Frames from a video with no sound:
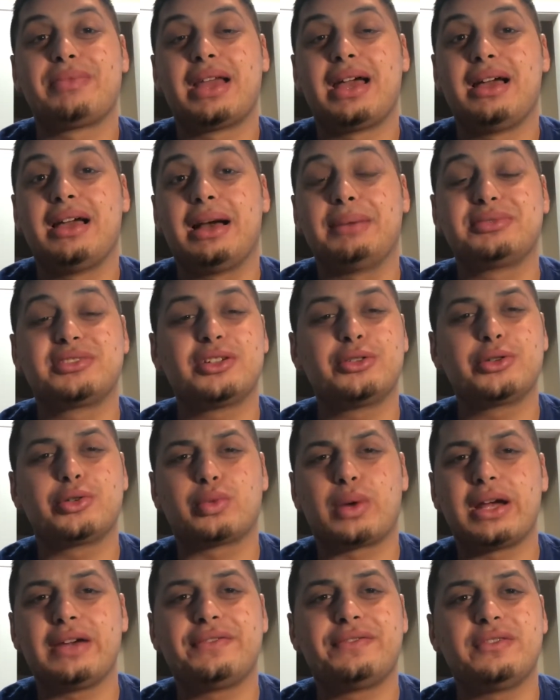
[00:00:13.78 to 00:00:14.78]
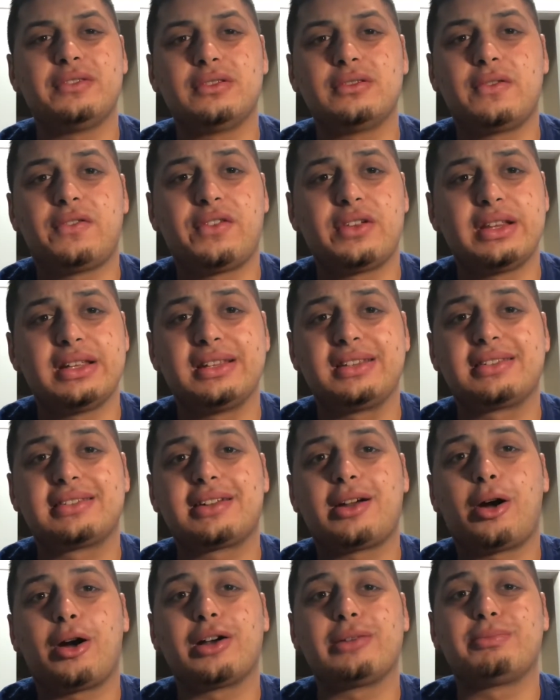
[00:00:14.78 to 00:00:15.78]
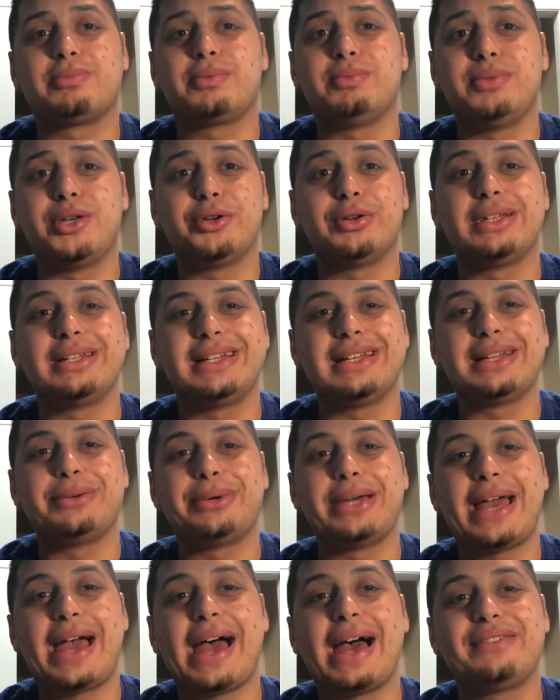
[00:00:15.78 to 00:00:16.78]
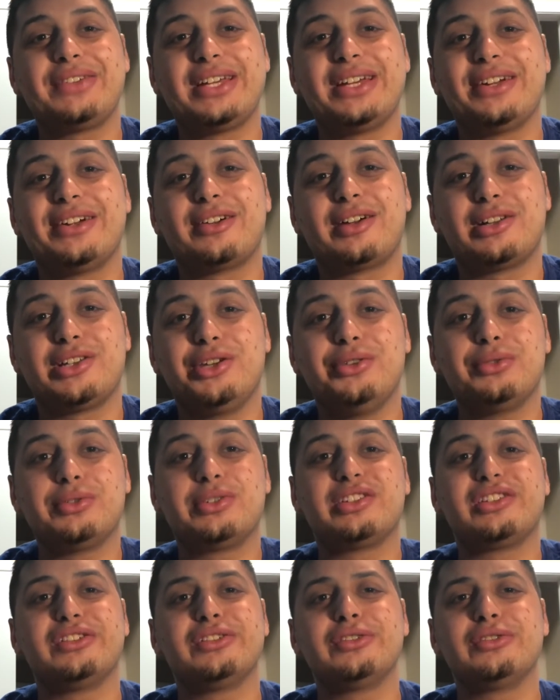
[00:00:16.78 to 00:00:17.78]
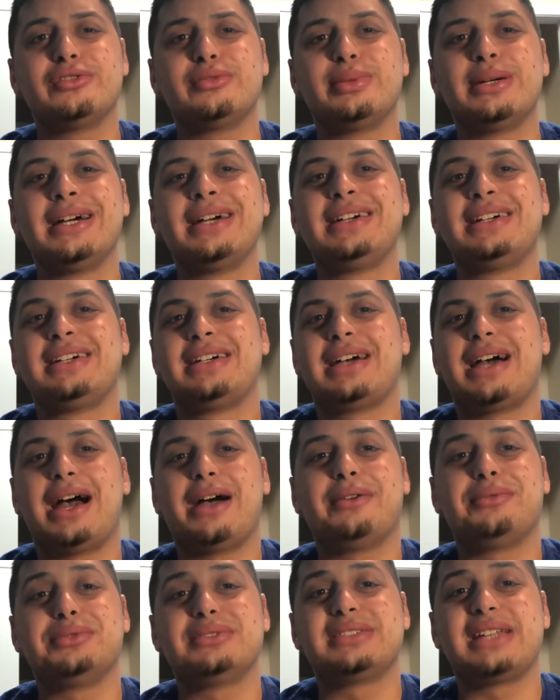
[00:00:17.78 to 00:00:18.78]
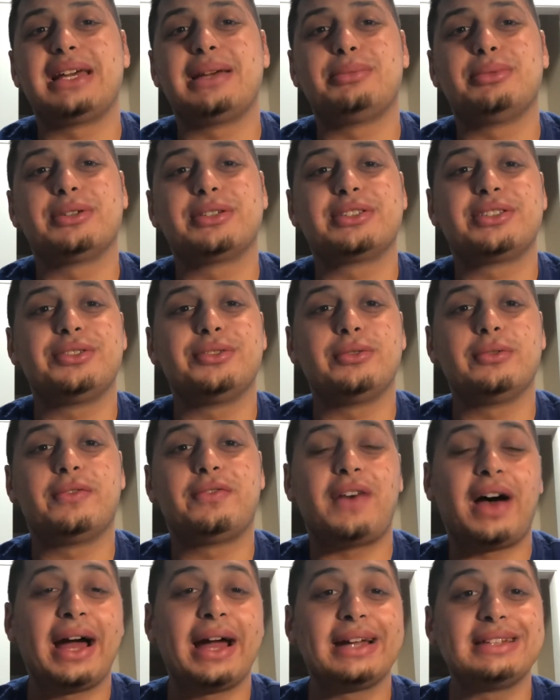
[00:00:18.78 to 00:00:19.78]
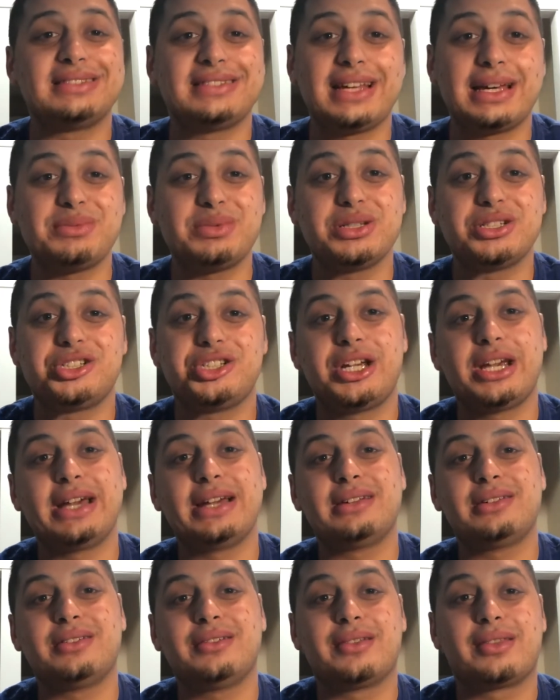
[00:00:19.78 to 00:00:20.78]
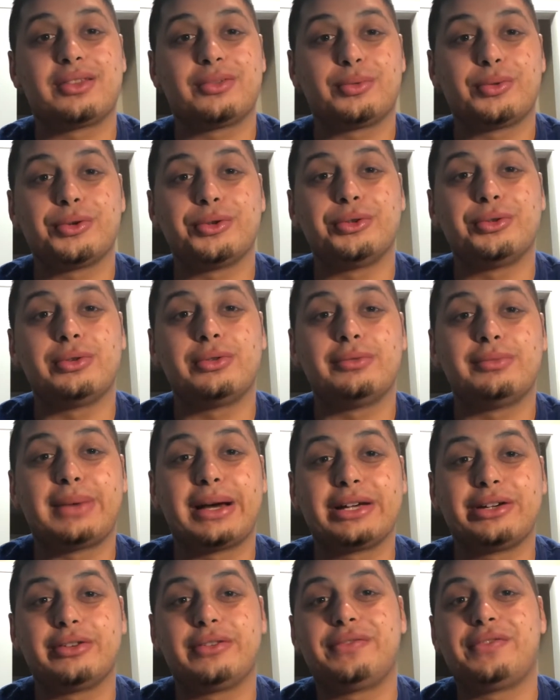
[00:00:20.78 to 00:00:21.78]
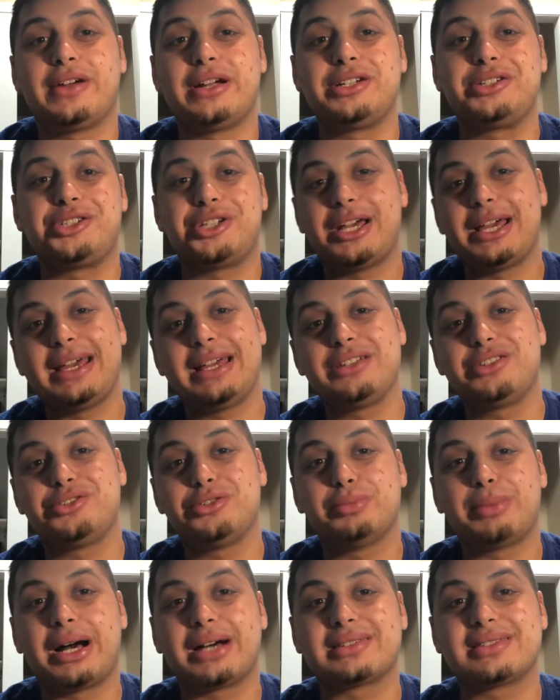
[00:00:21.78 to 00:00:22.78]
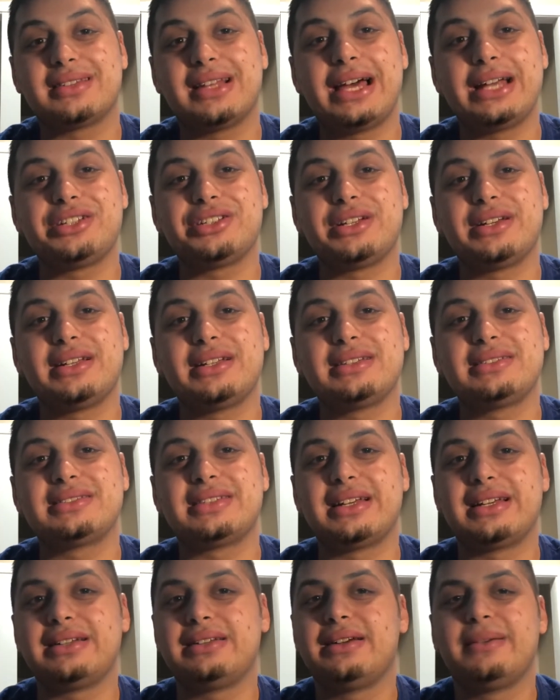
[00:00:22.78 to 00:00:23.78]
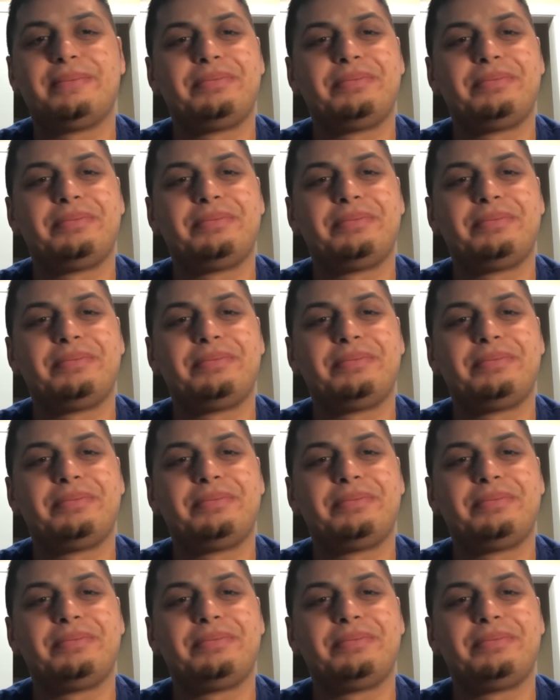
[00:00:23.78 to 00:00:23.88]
I'm so grateful for this card community that we have here on YouTube. I was able to find Sammy's channel through my good friend Shane, Shoebox Legends, and